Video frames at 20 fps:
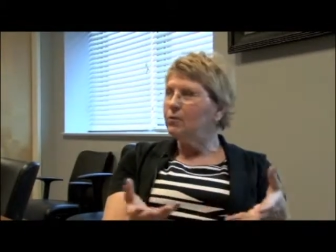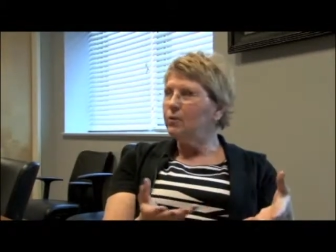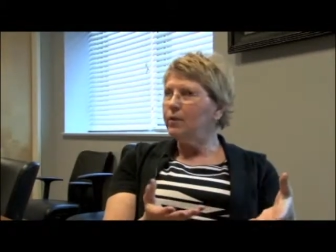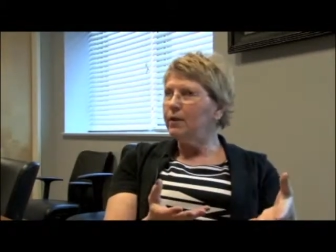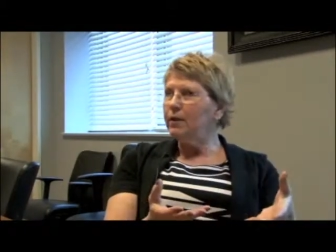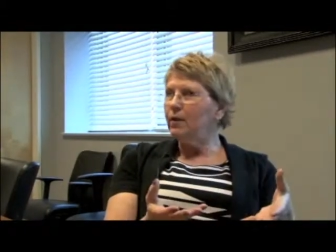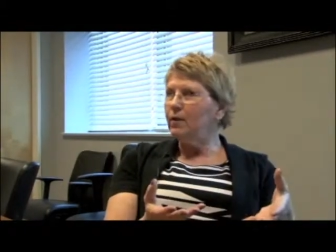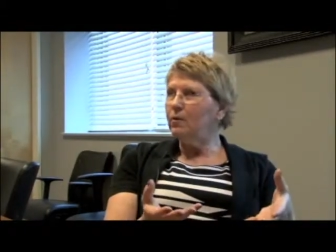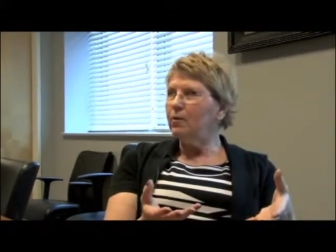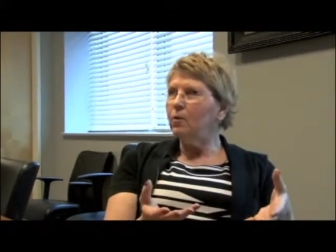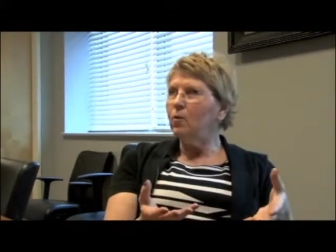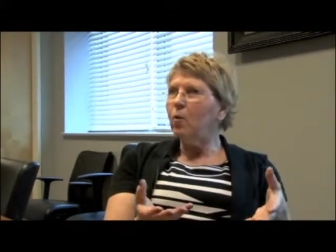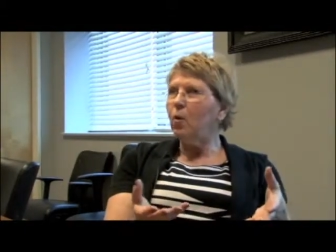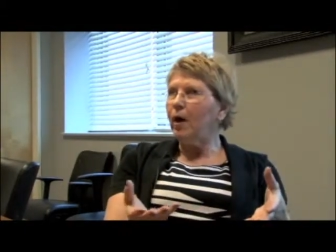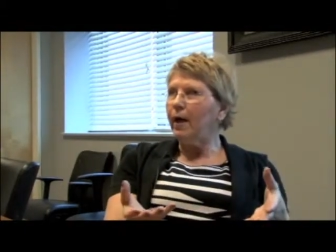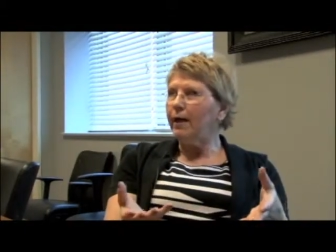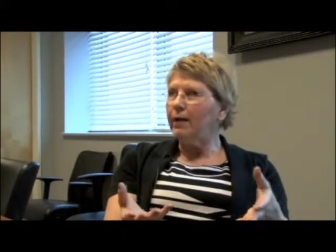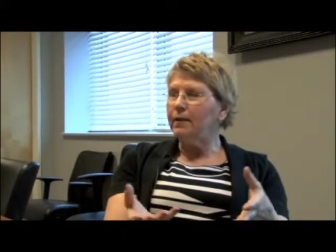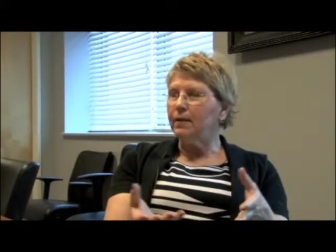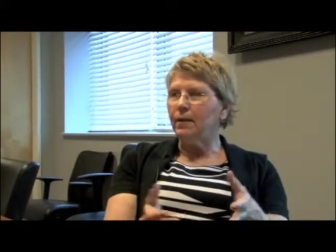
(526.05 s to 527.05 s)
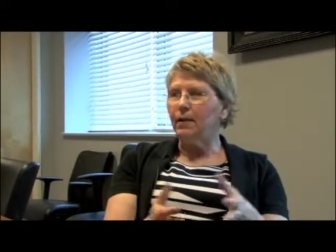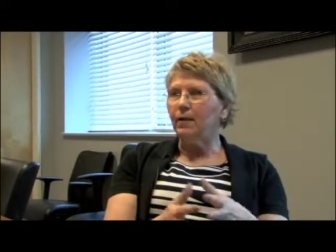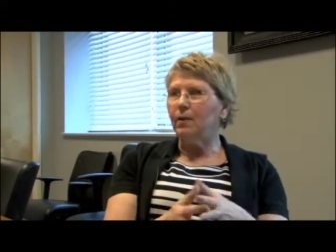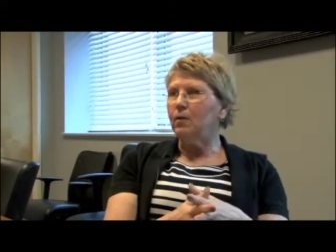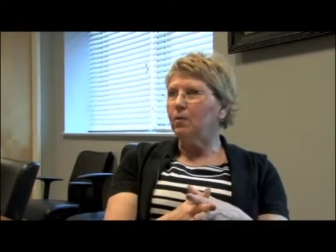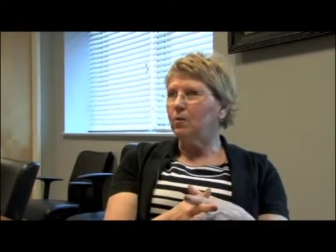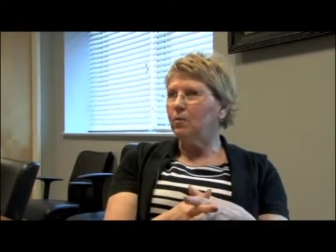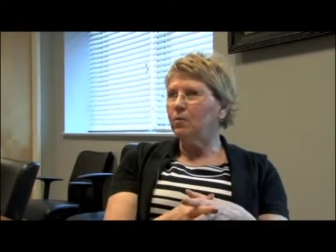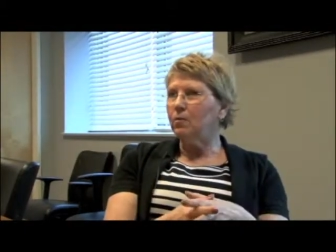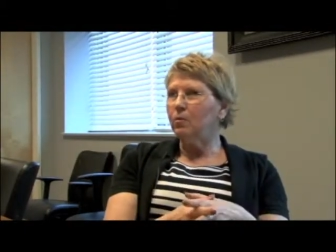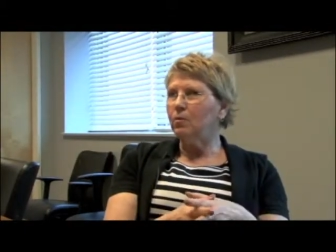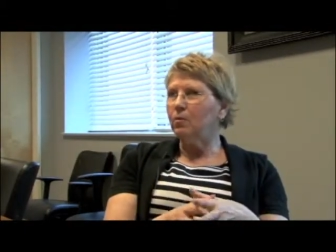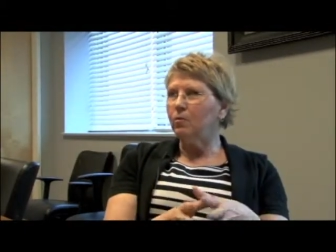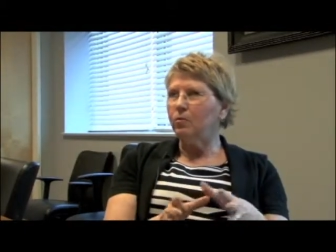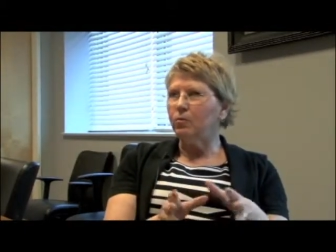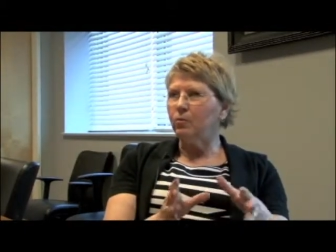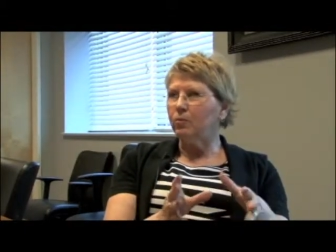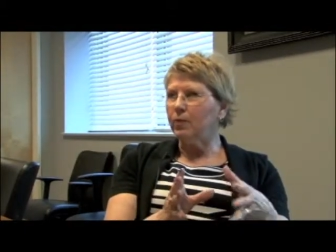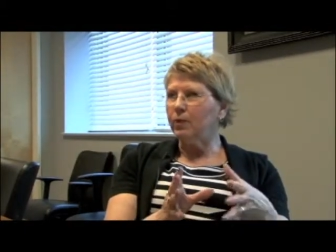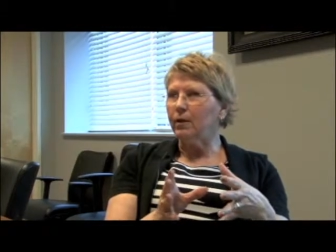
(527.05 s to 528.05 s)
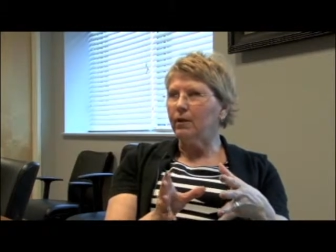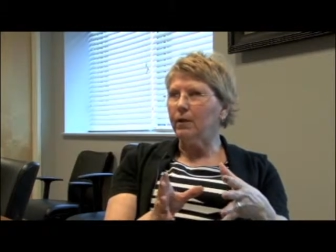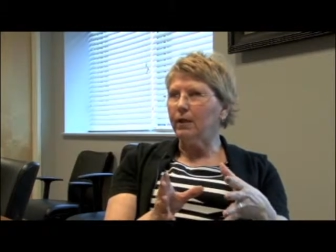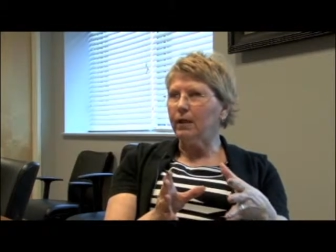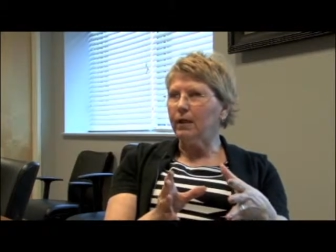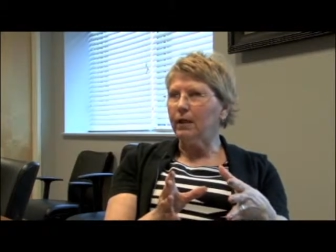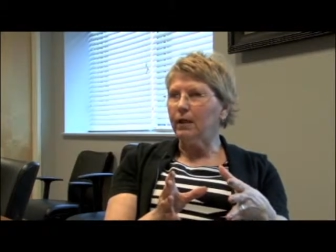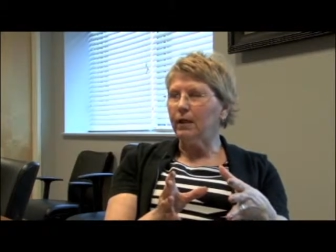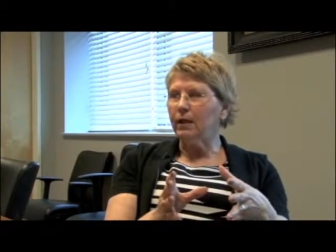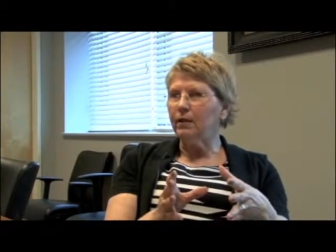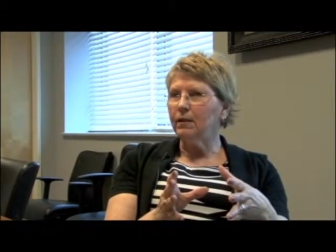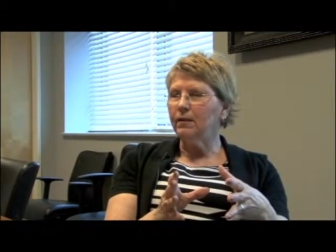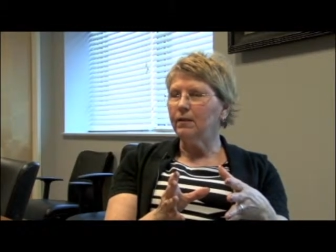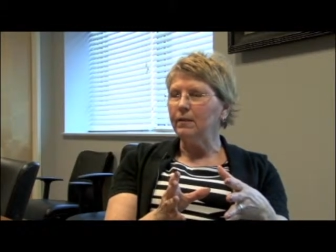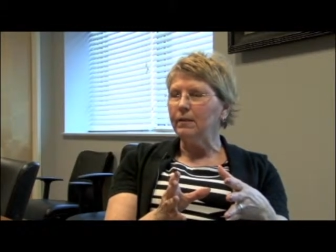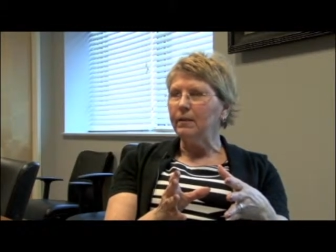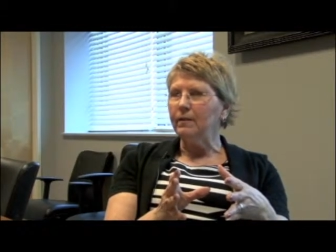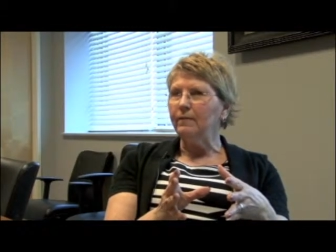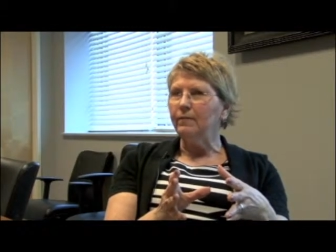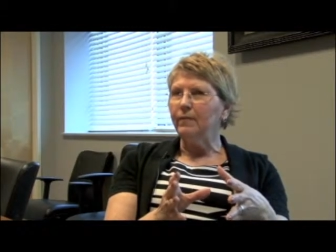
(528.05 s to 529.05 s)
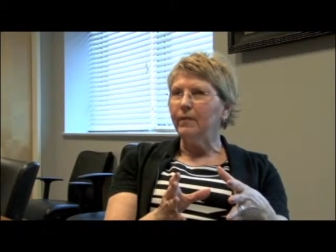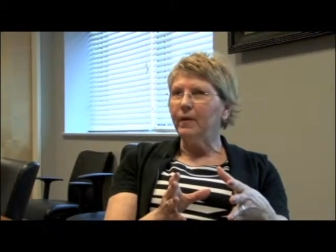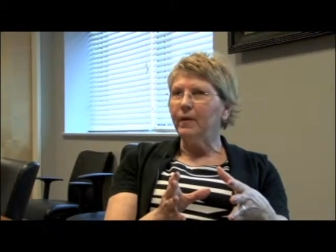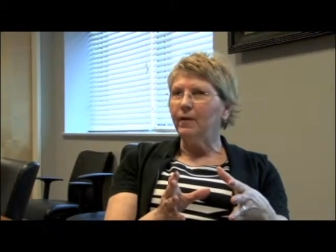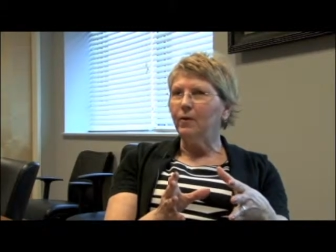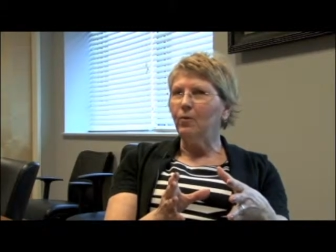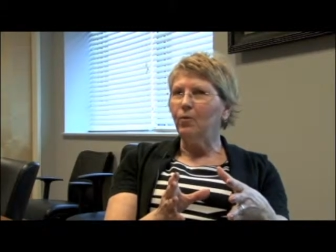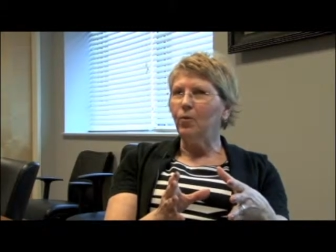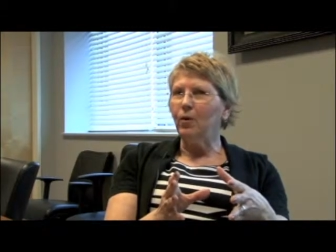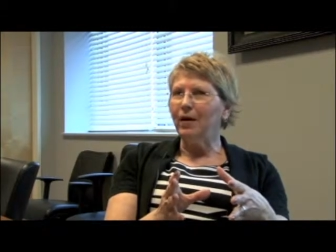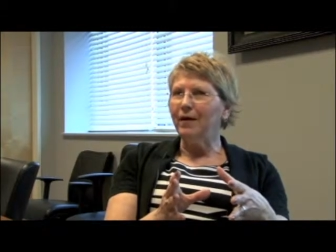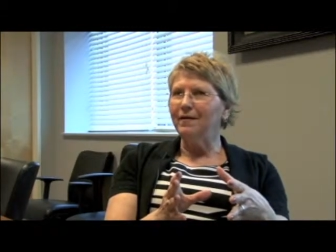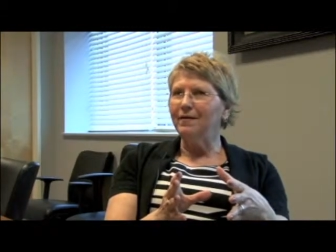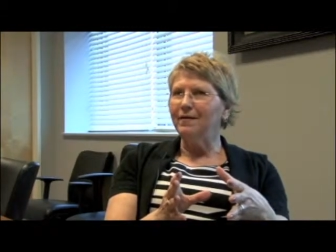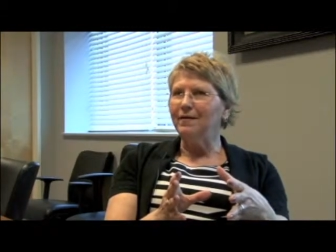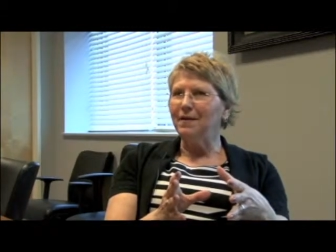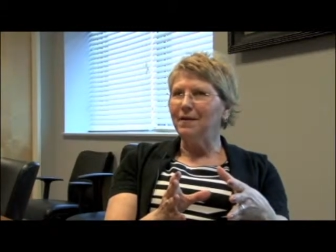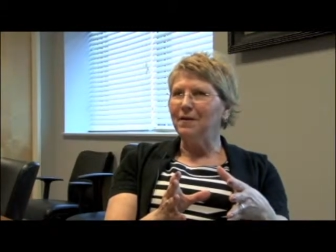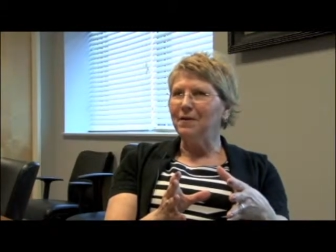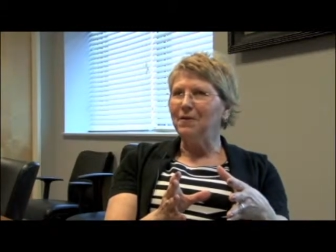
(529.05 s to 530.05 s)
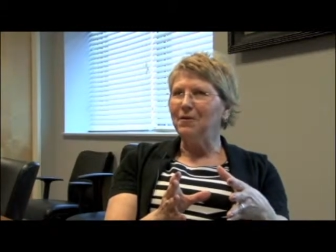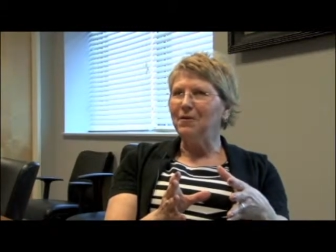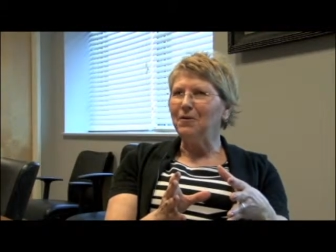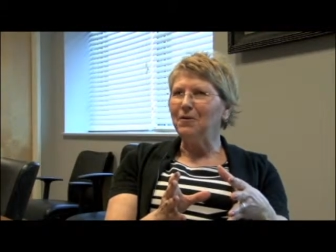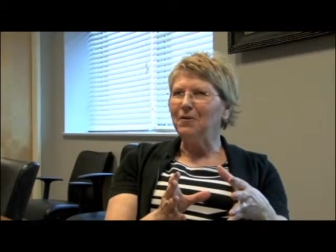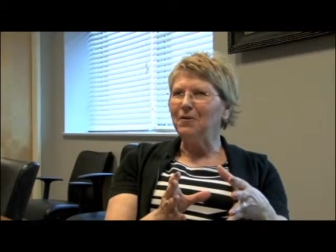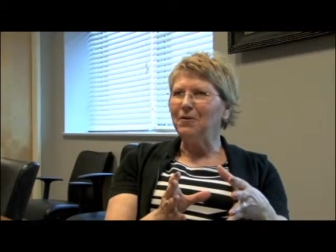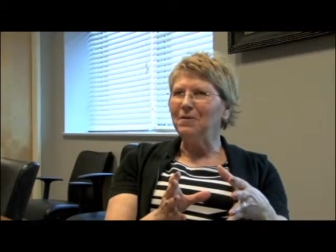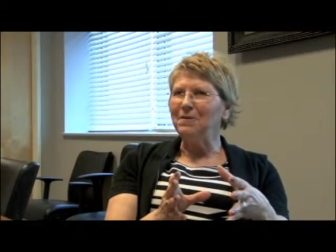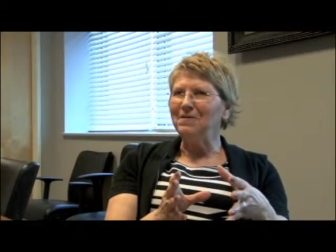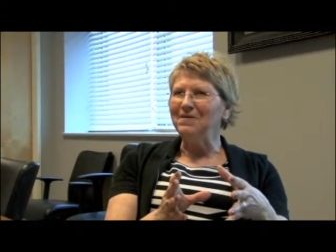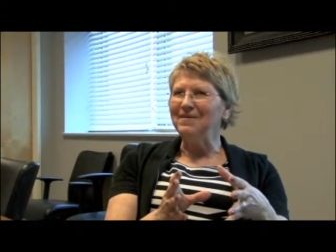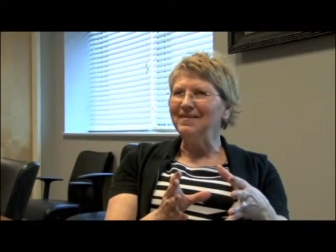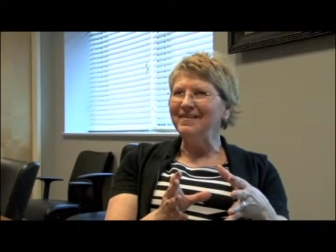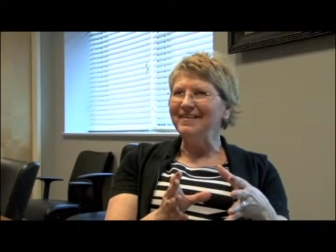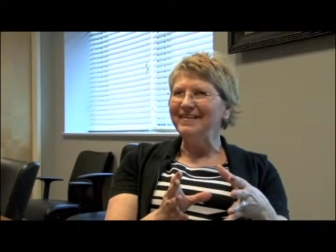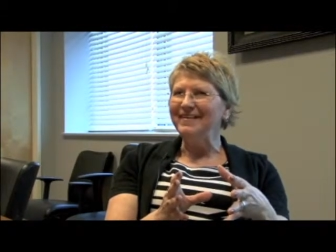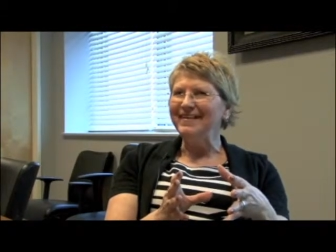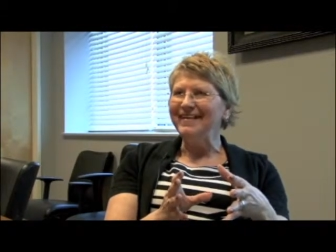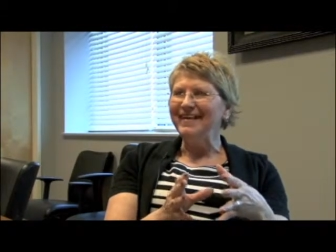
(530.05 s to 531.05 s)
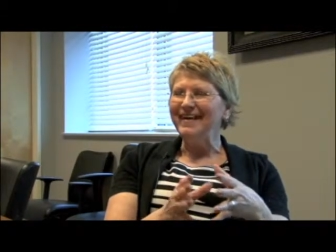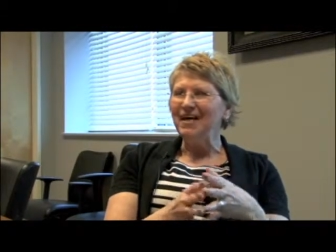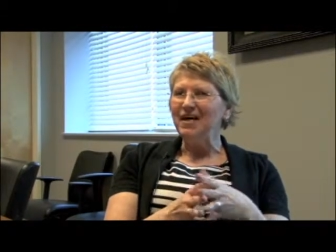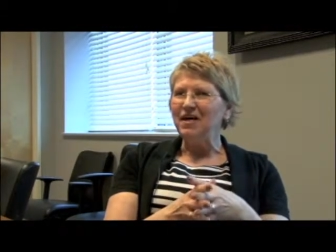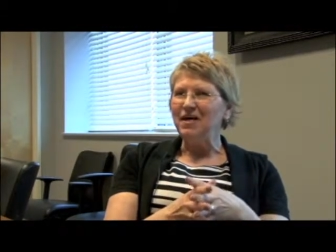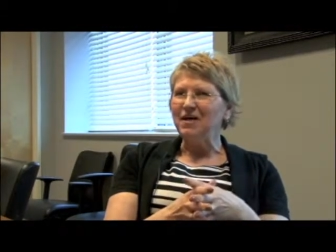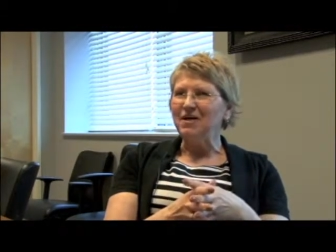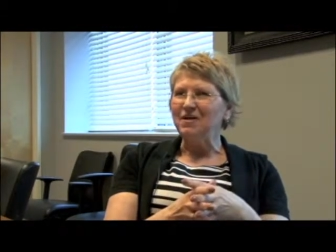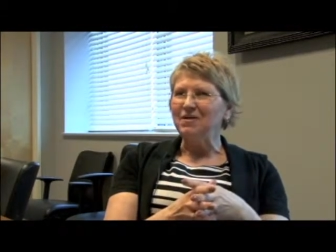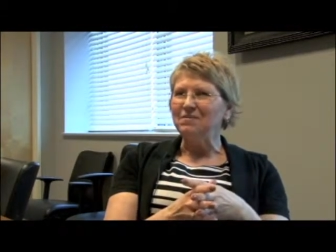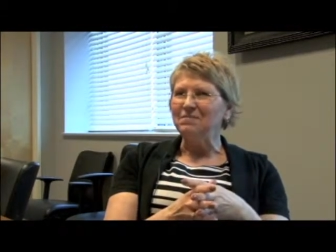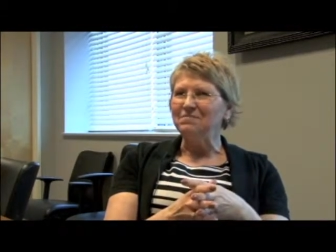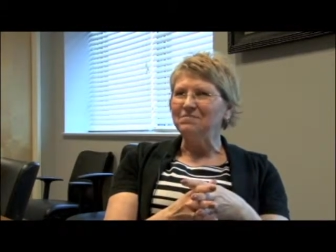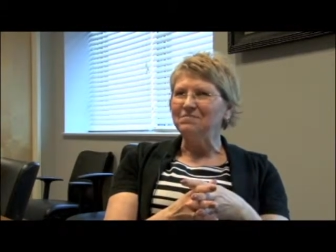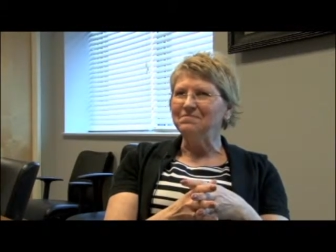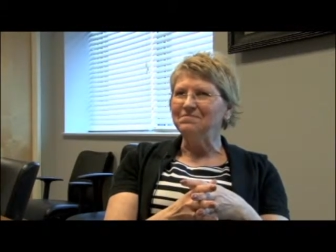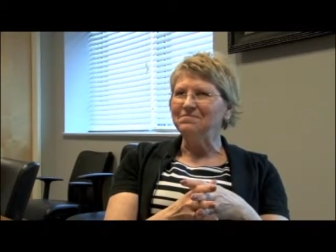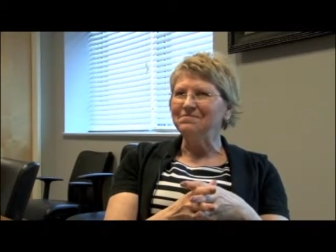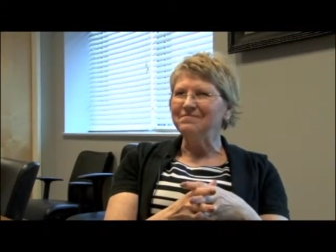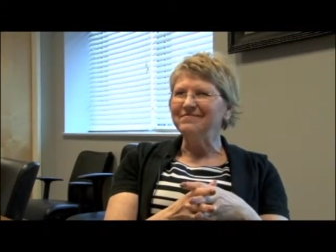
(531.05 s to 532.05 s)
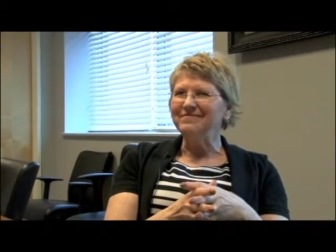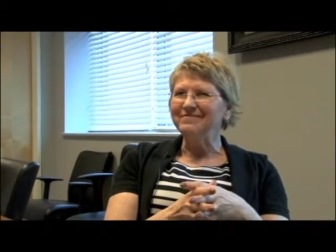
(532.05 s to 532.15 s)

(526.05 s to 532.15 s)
We don't quite know really what the whole um,